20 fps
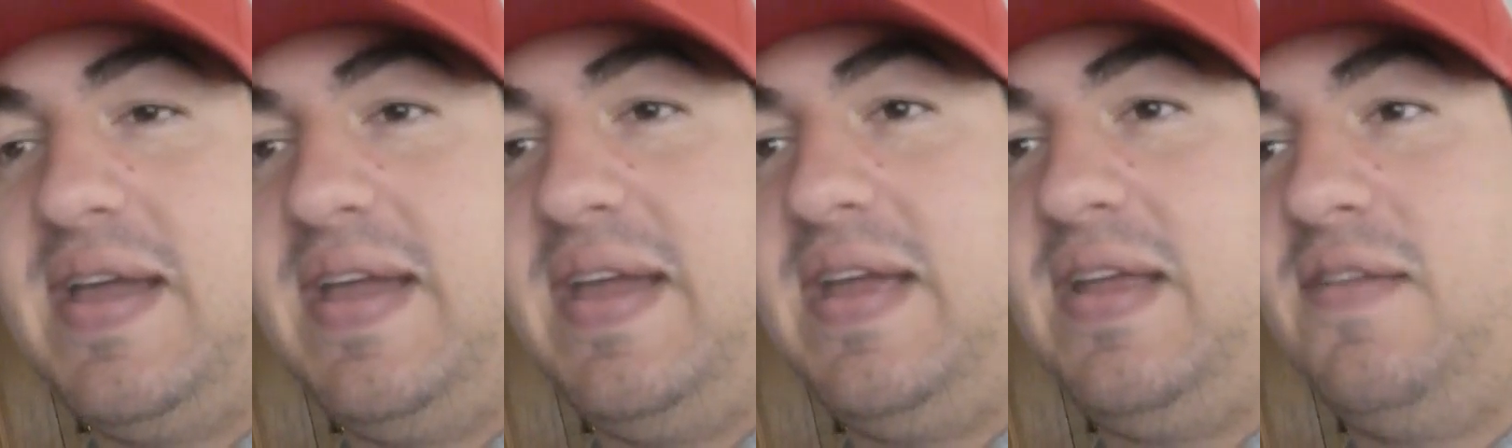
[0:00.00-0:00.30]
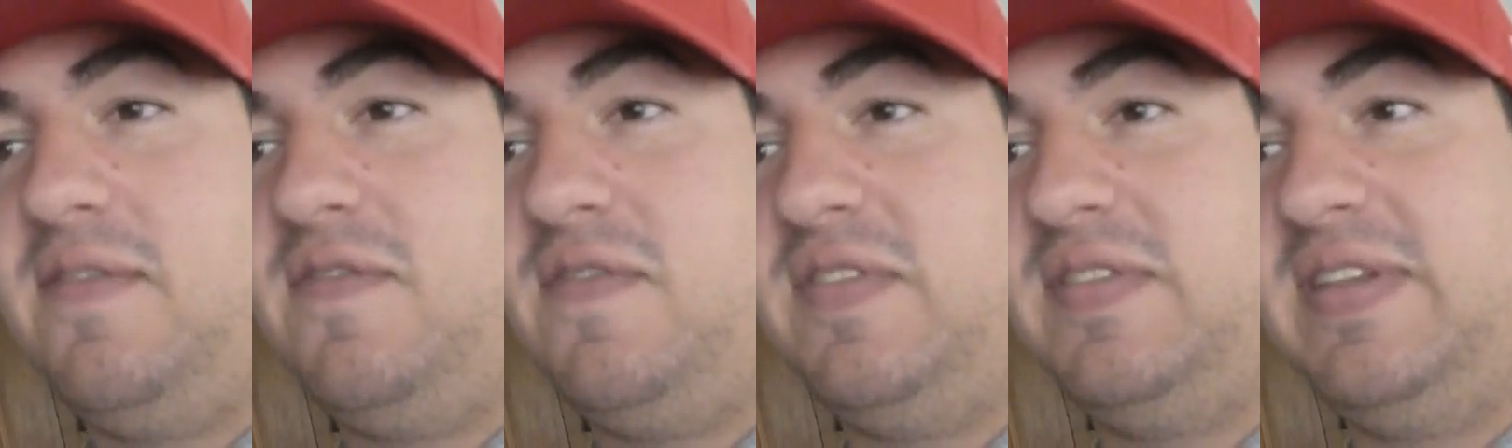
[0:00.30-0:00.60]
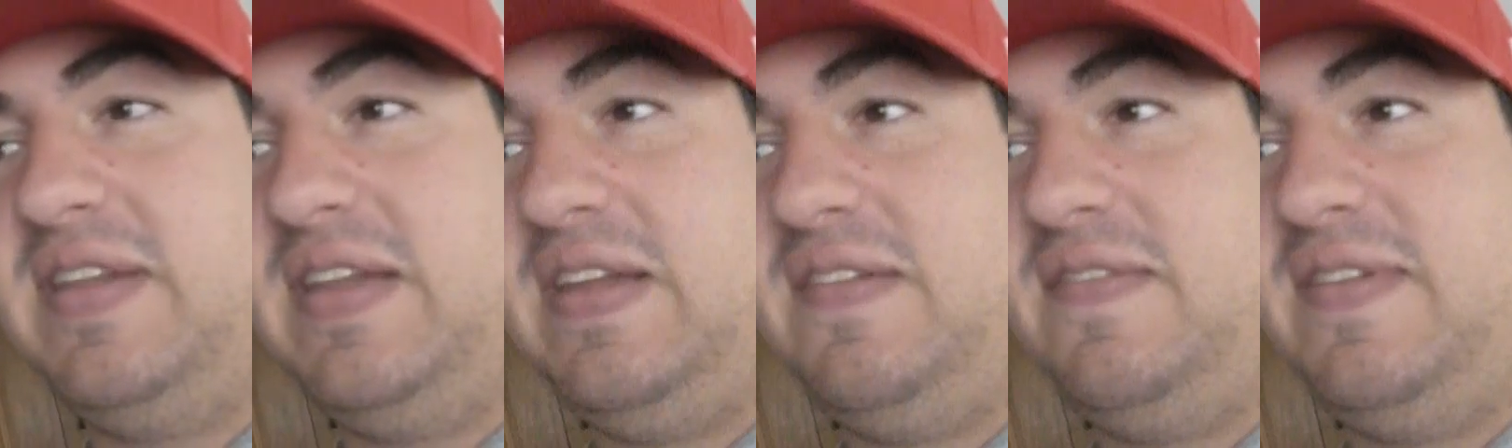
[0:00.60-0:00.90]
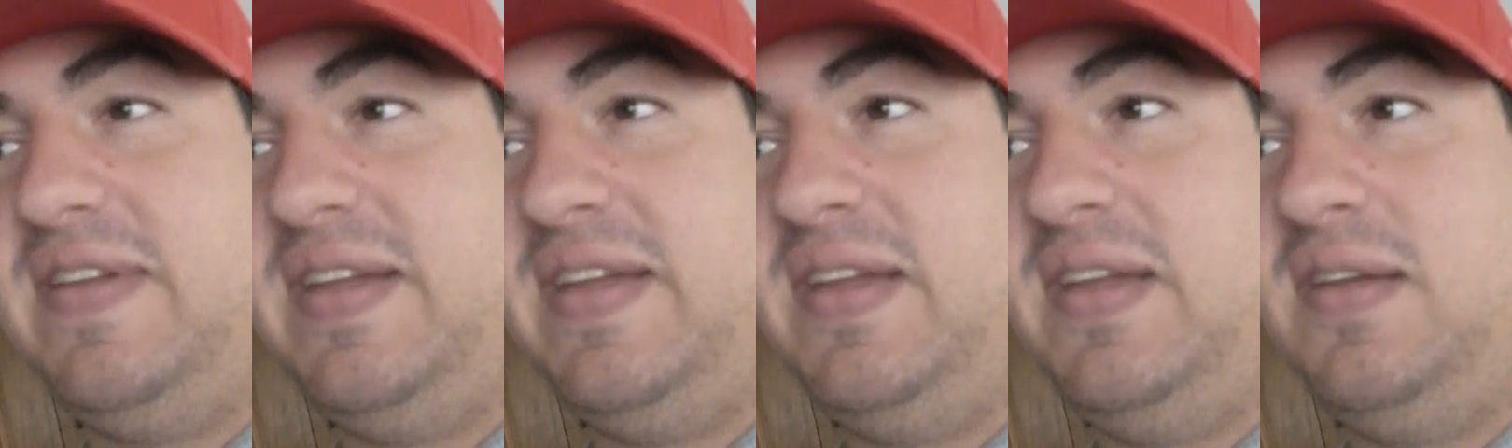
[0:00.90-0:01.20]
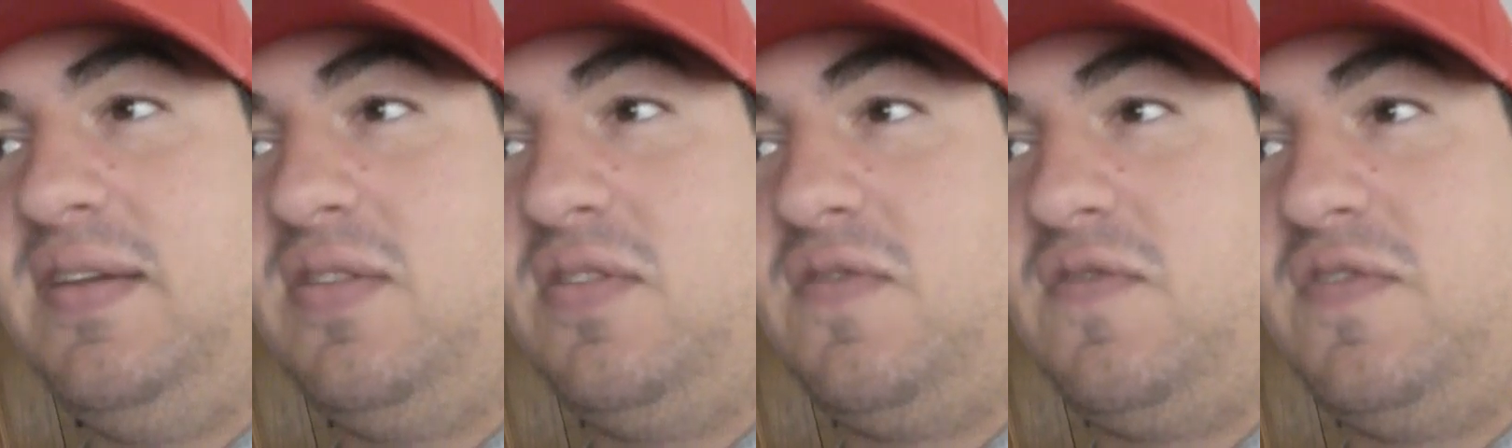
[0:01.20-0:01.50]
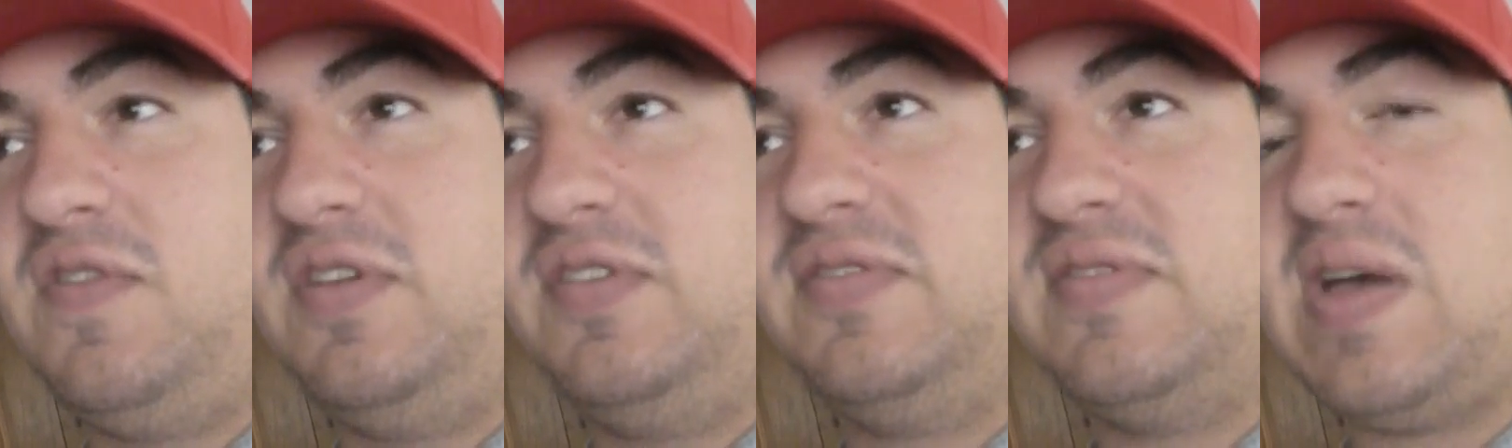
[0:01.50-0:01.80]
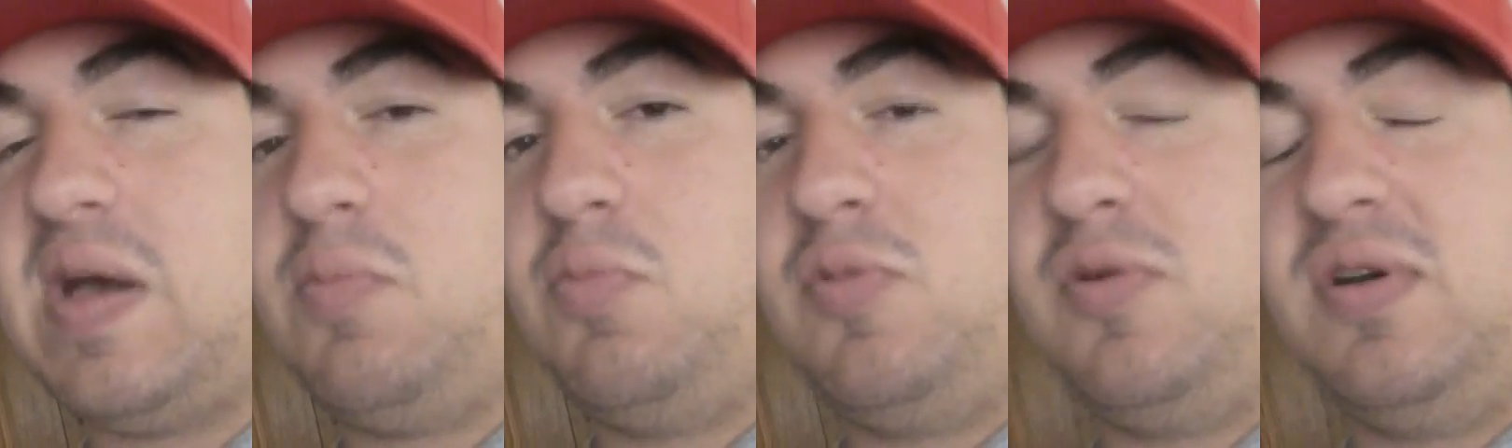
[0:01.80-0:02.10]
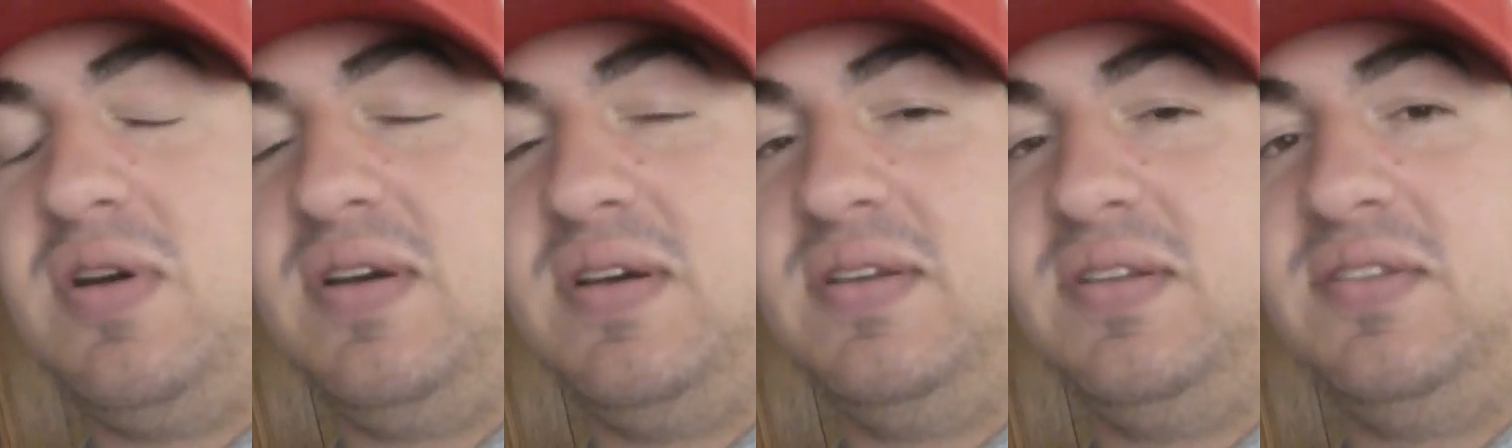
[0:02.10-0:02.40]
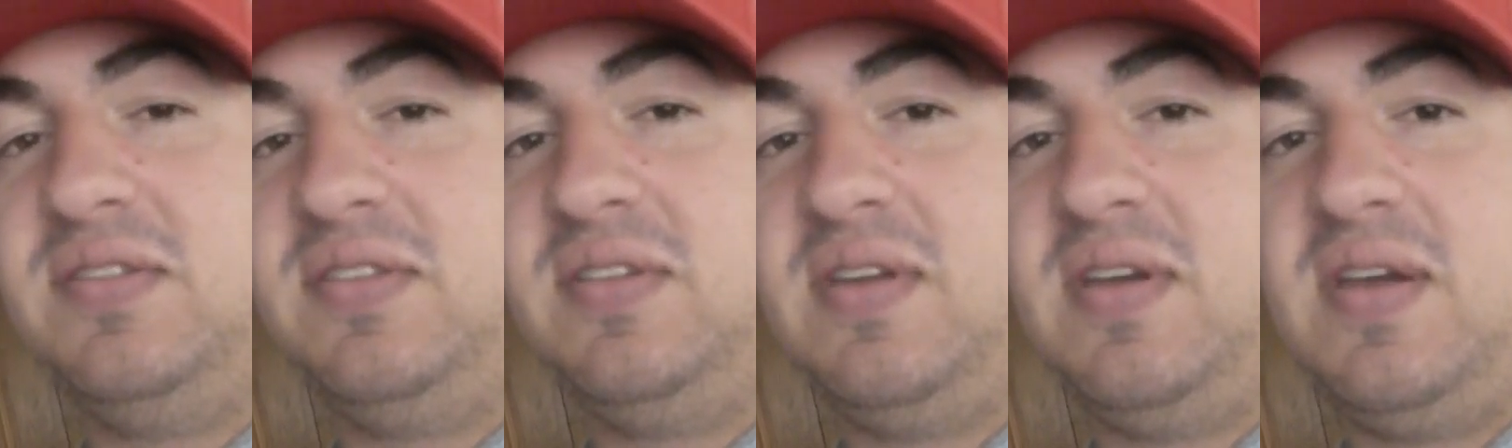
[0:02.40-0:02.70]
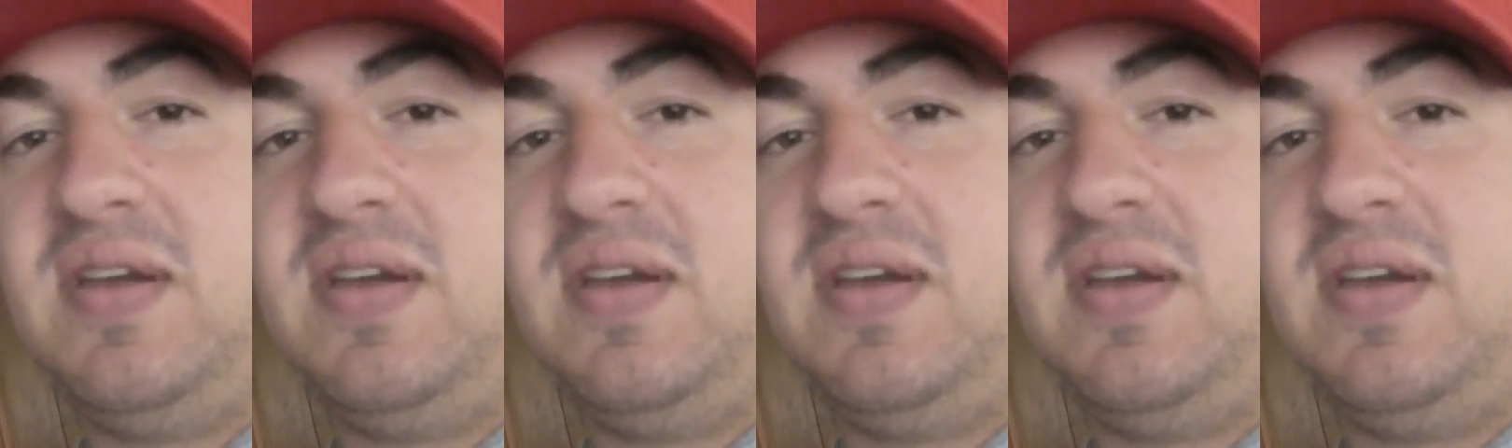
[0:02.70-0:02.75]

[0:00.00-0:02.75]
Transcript: And for TV, first time was